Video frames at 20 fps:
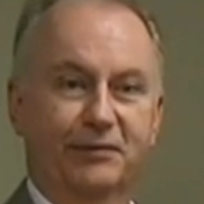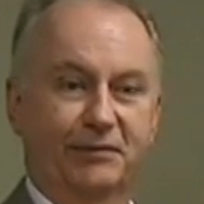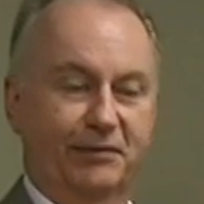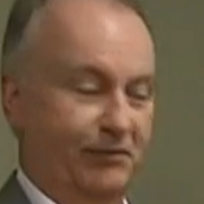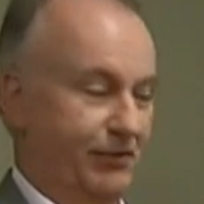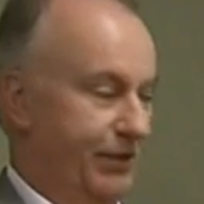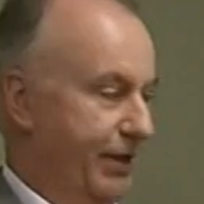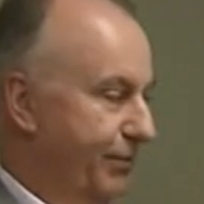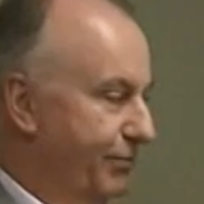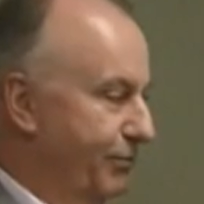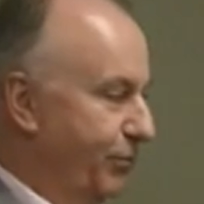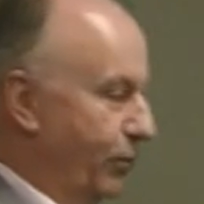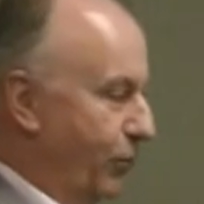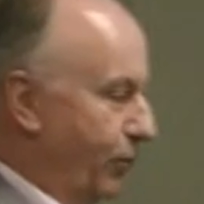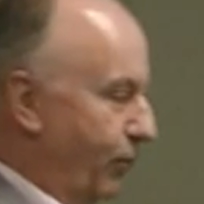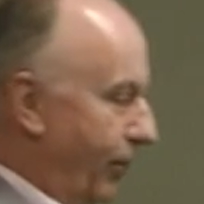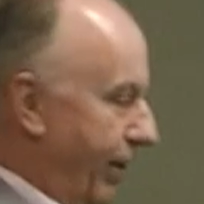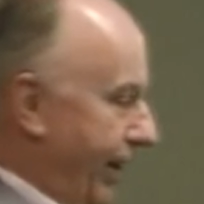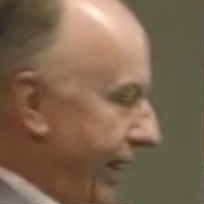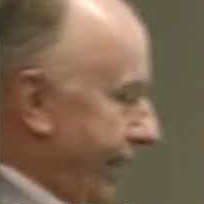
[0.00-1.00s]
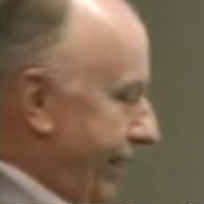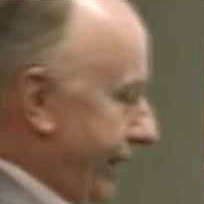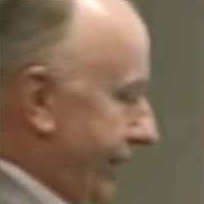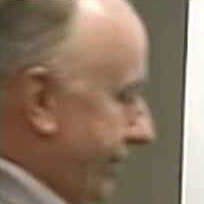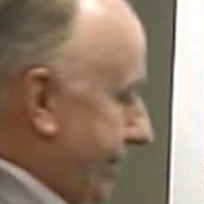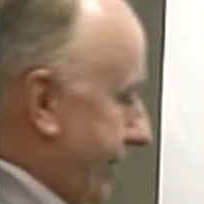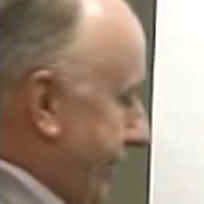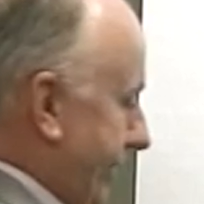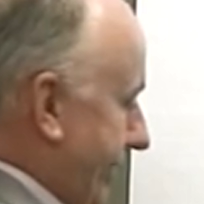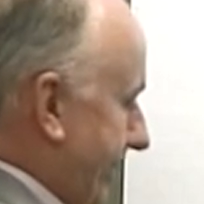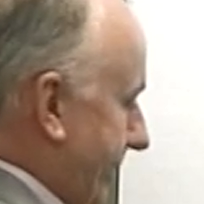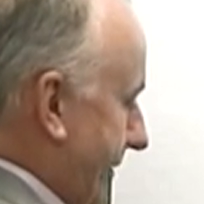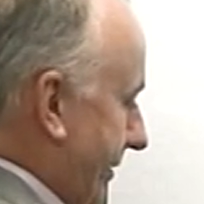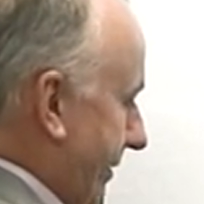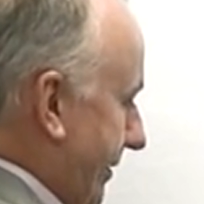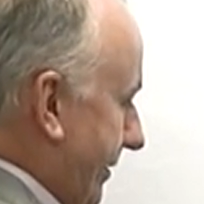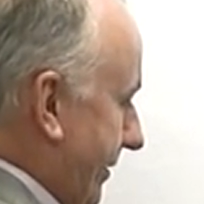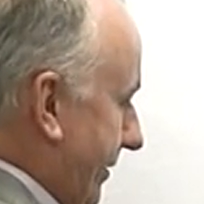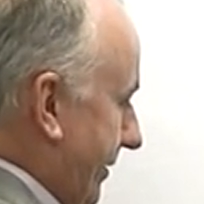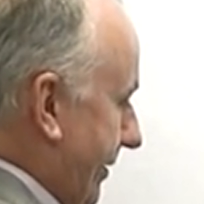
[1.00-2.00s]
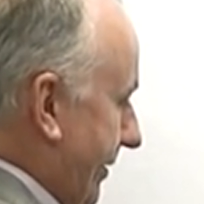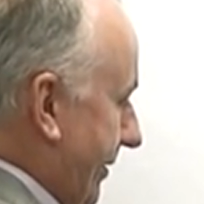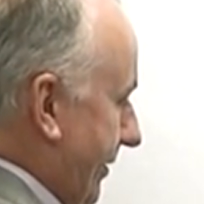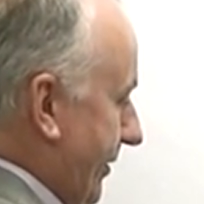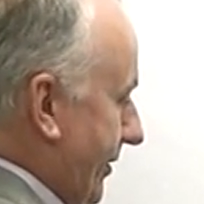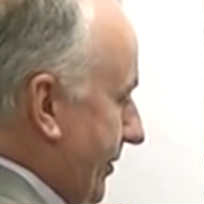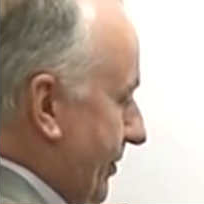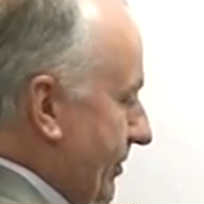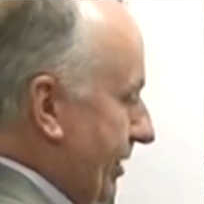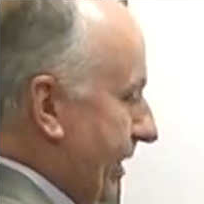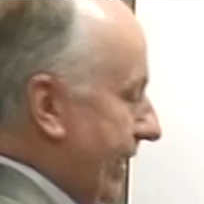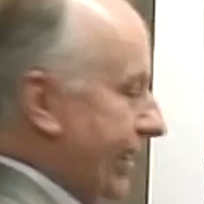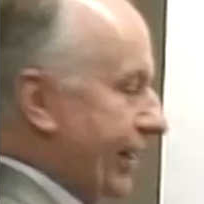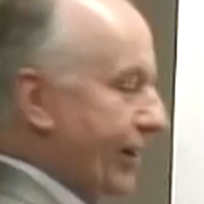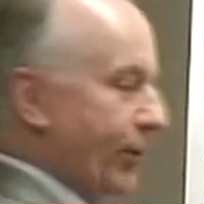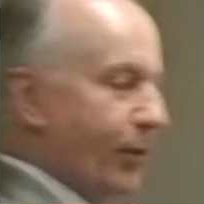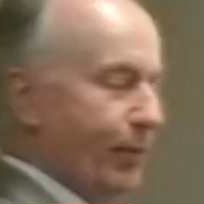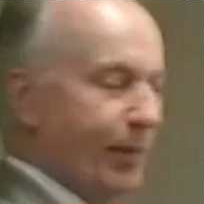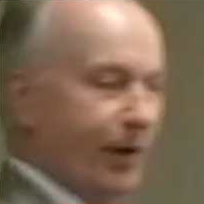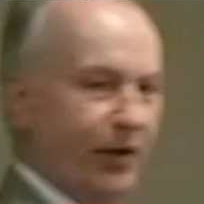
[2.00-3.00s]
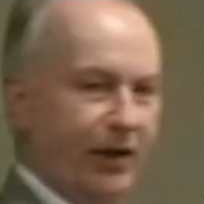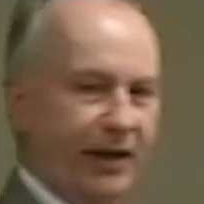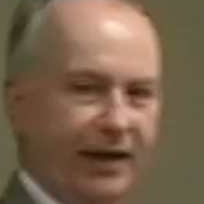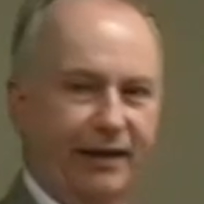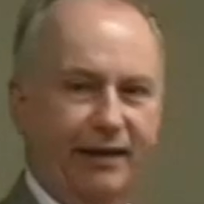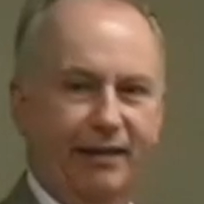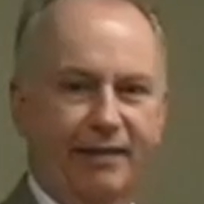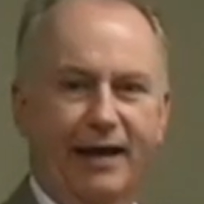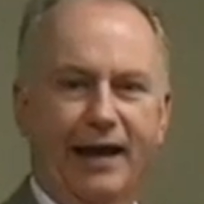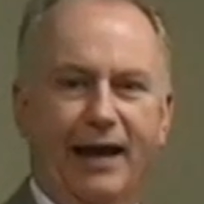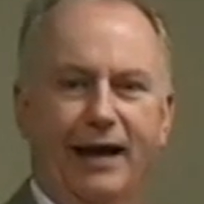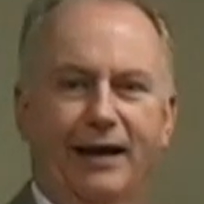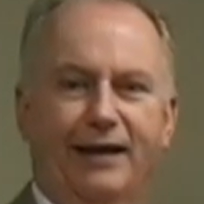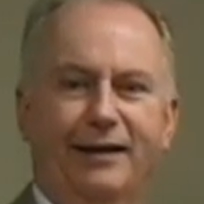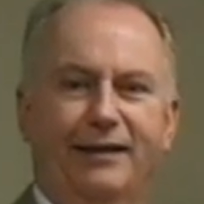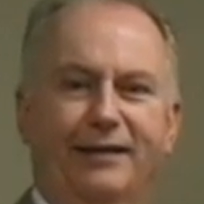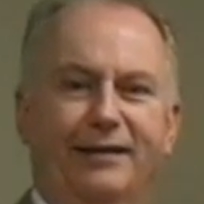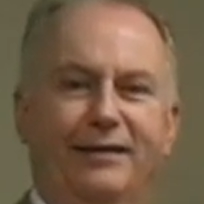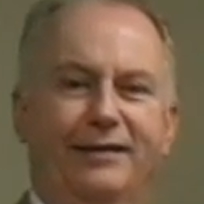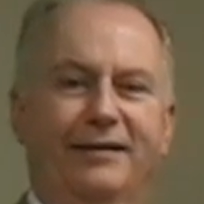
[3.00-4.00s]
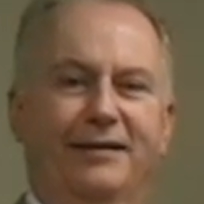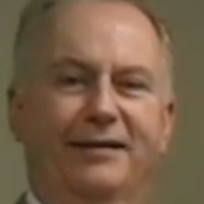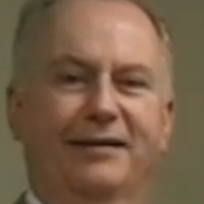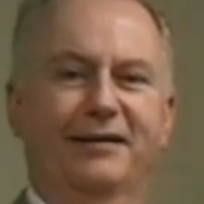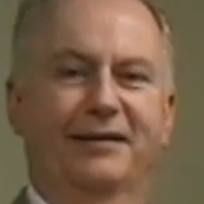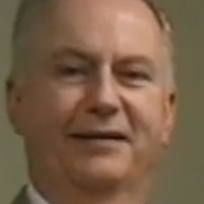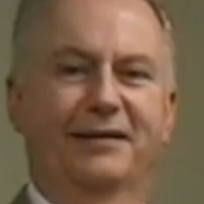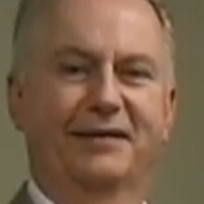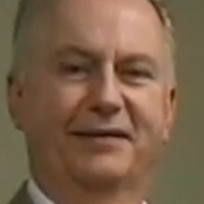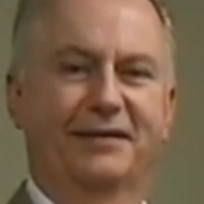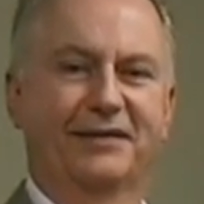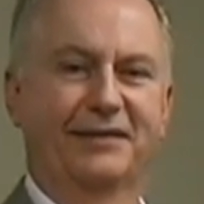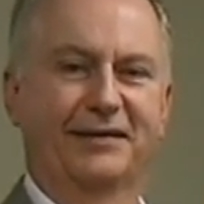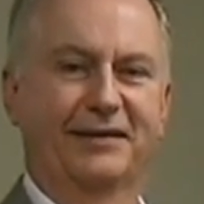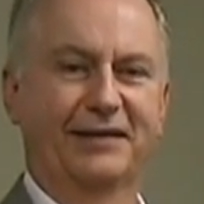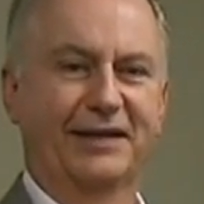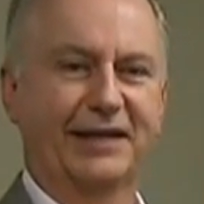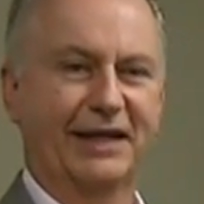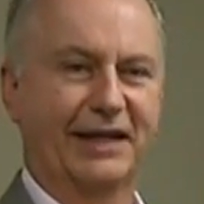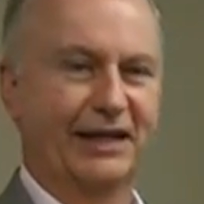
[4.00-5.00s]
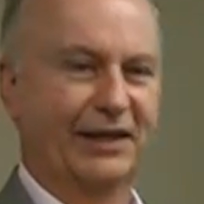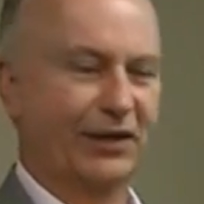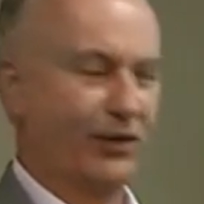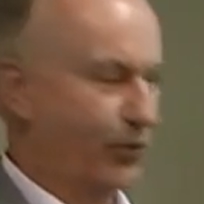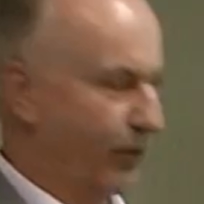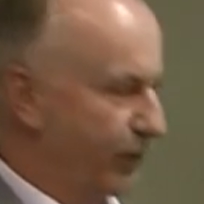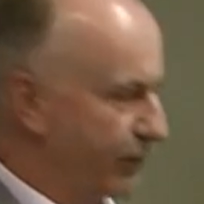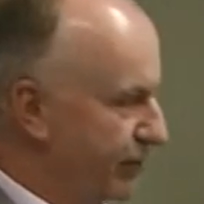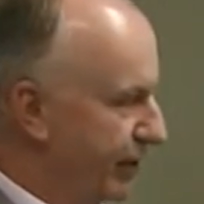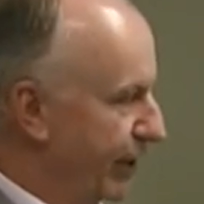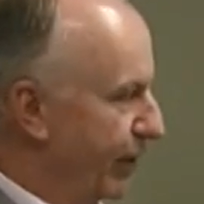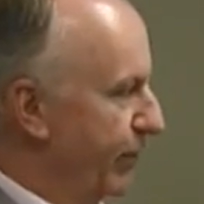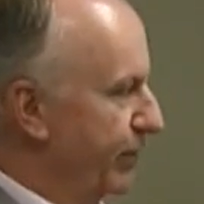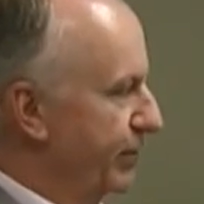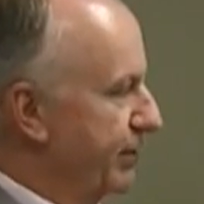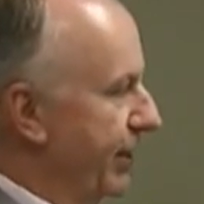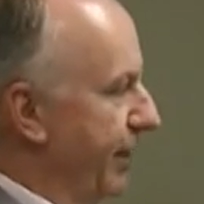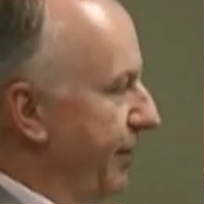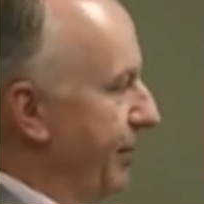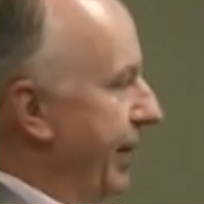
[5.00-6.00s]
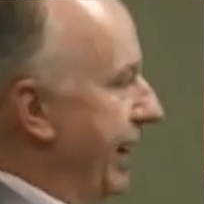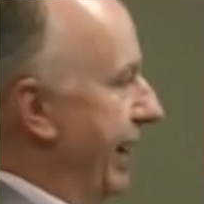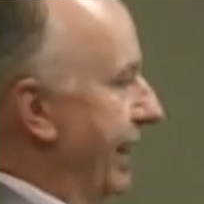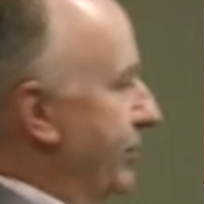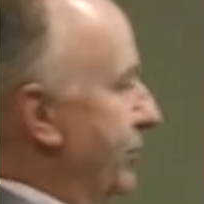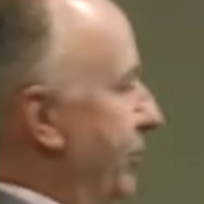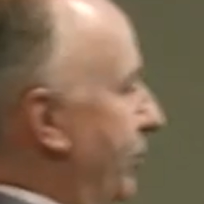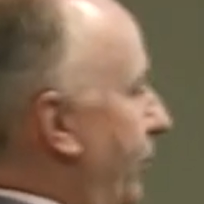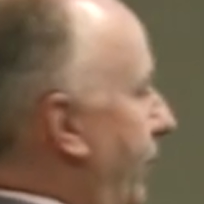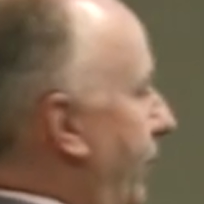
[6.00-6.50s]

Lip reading: Say, great. So how are you going to go about getting that? And then, of course, they always come back to,